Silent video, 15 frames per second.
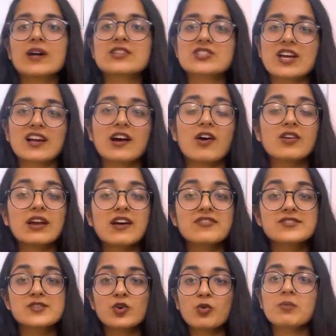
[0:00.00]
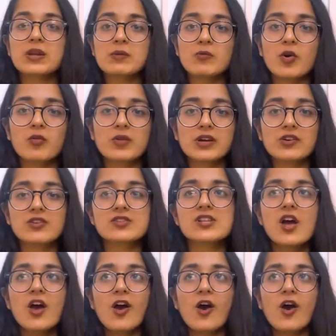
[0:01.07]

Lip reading: and check out, I have so many more videos